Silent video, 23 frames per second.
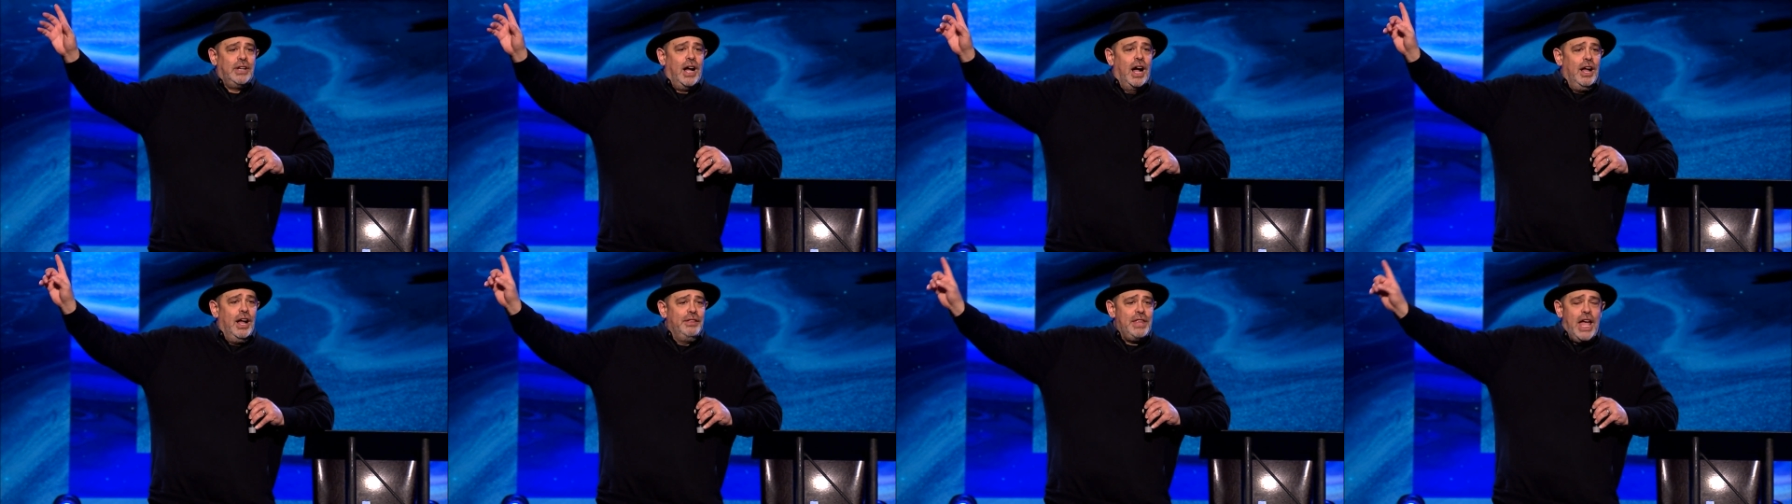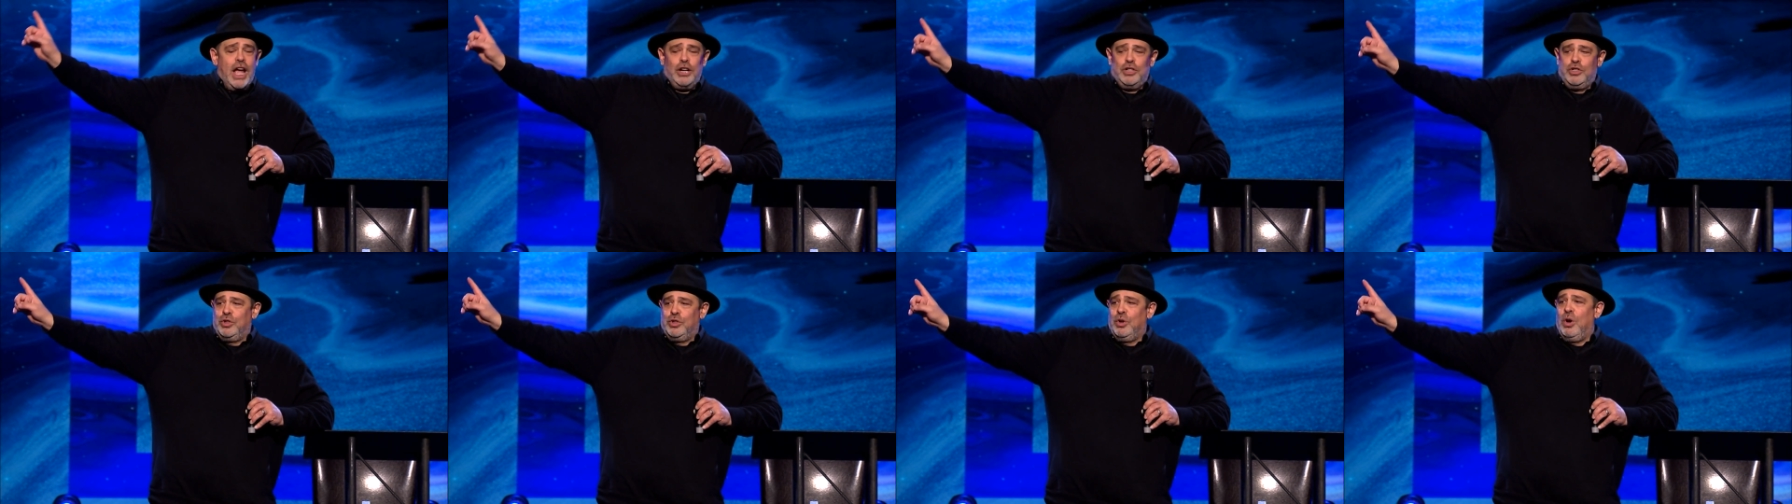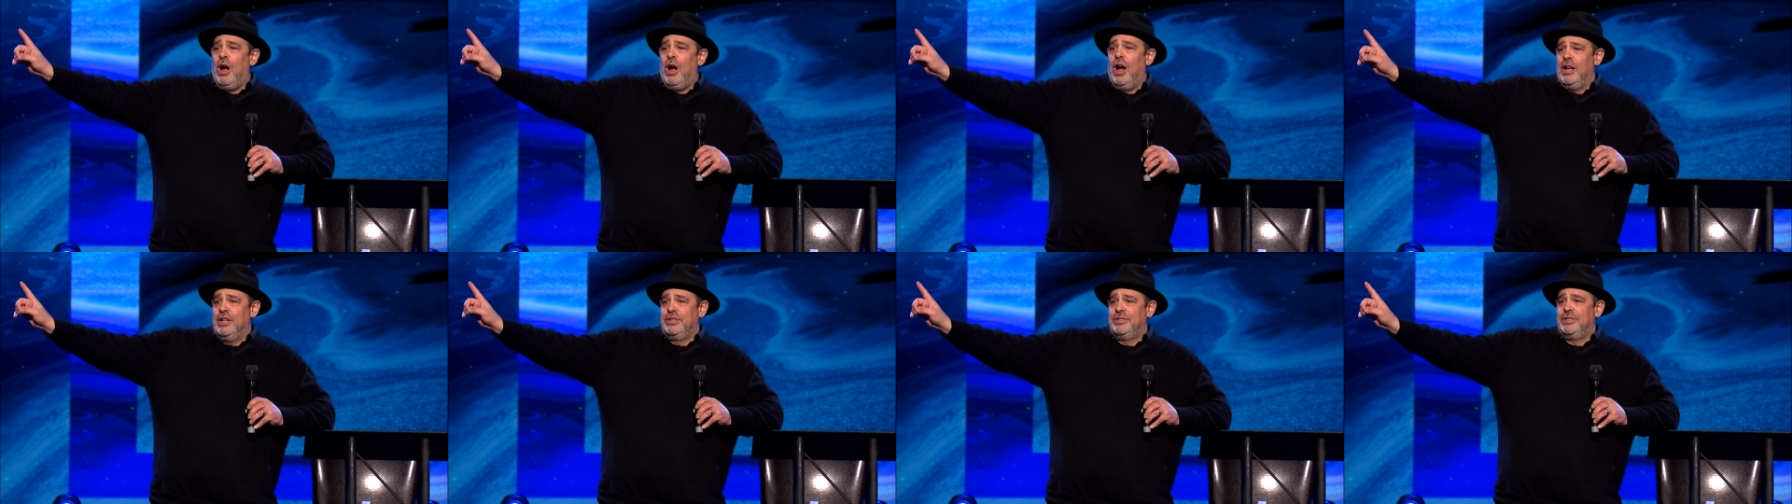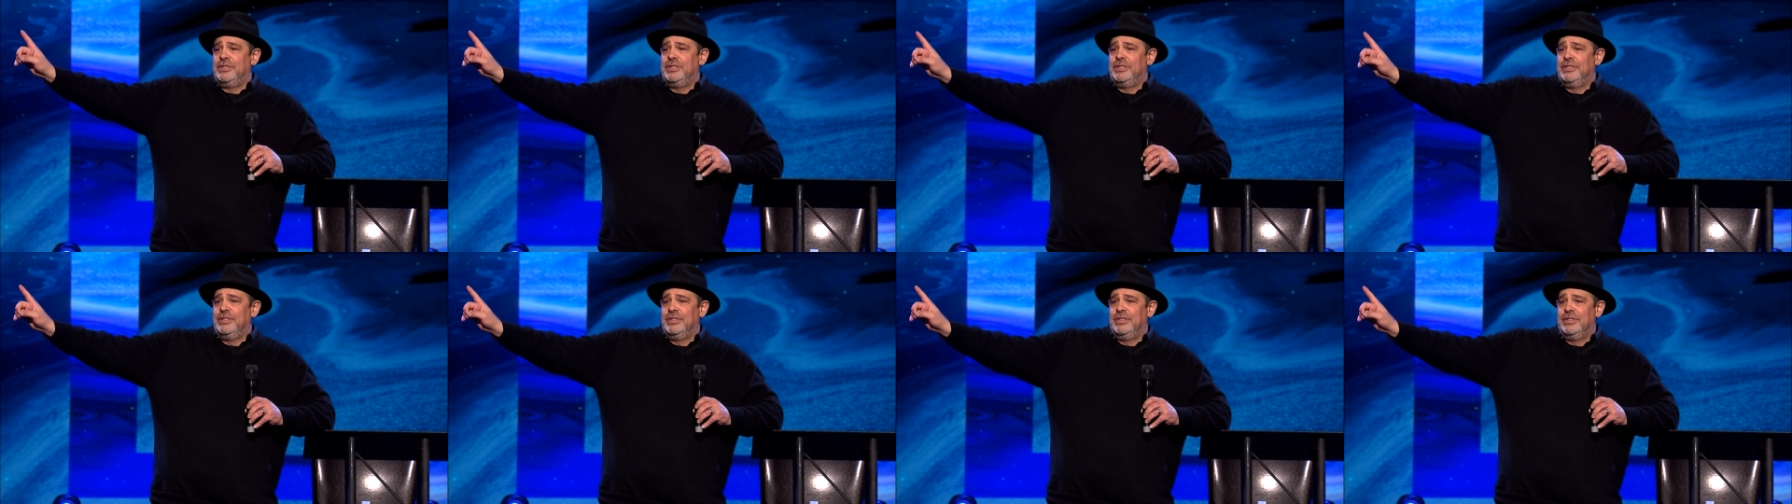on that
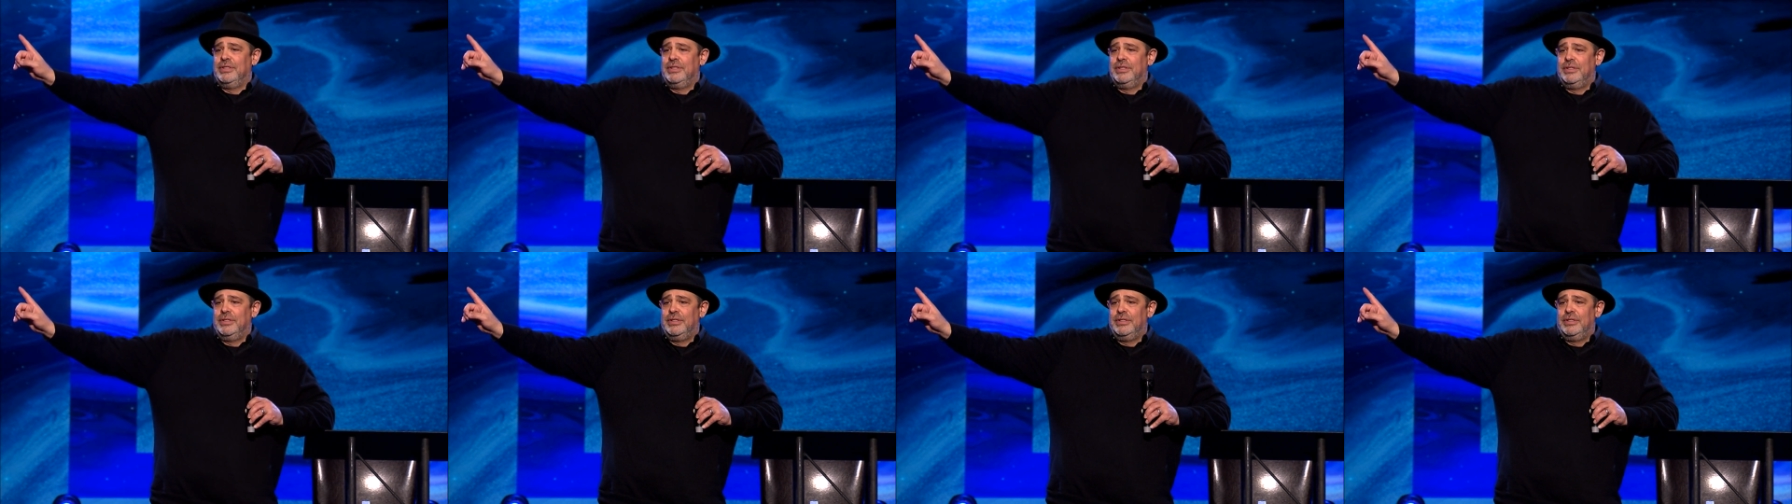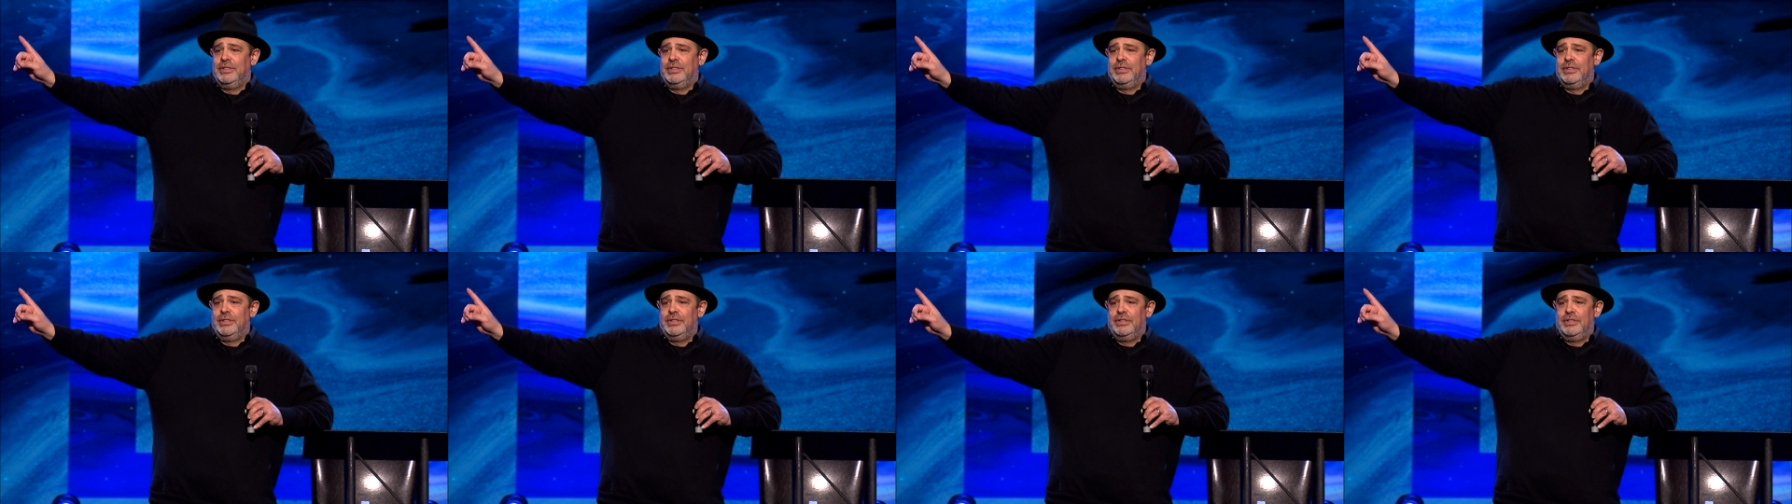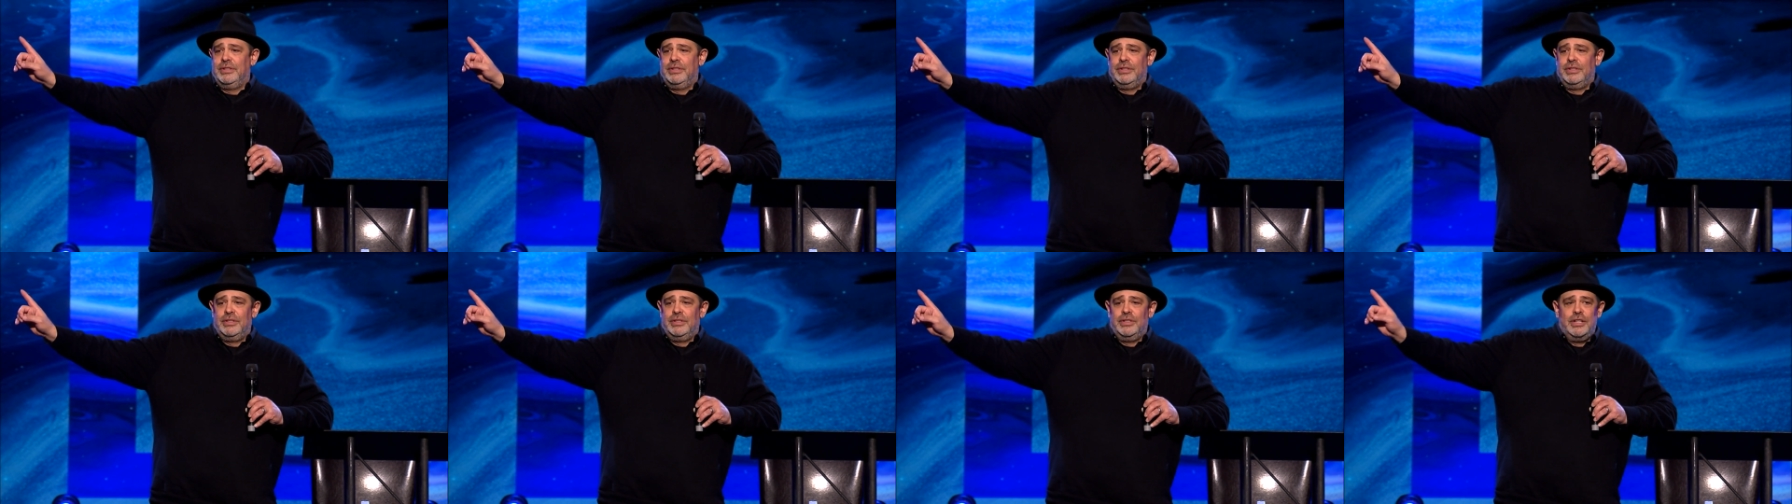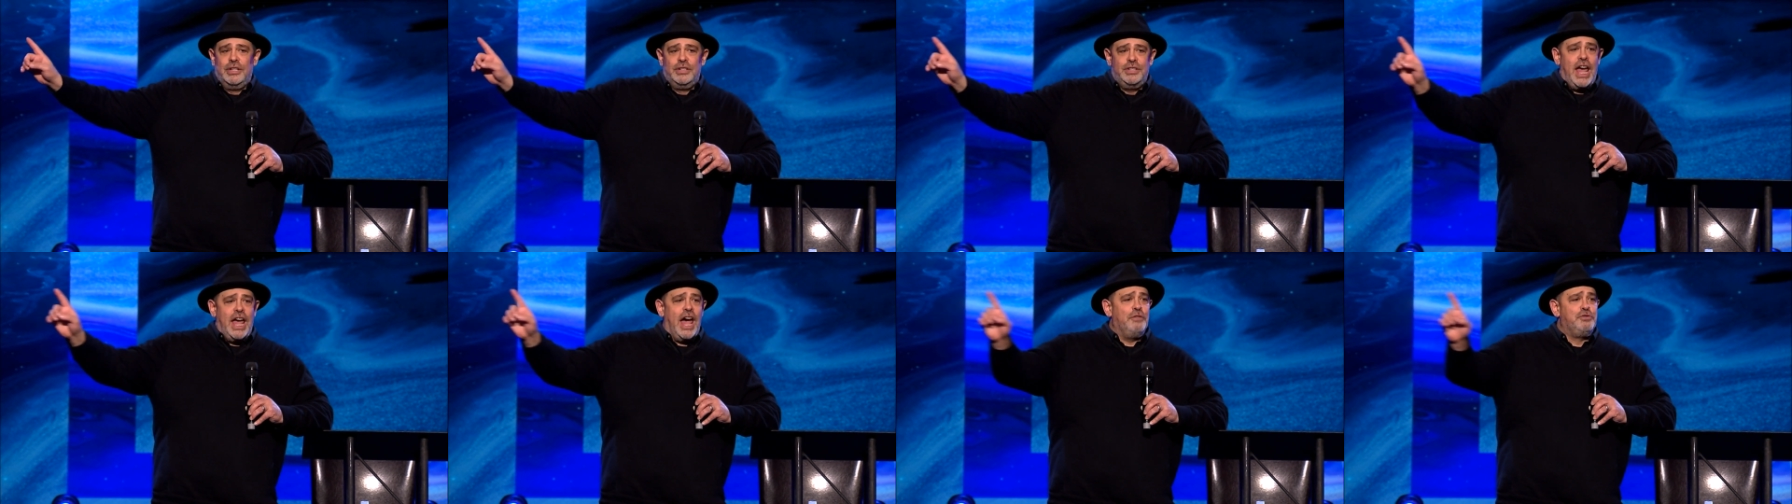cross to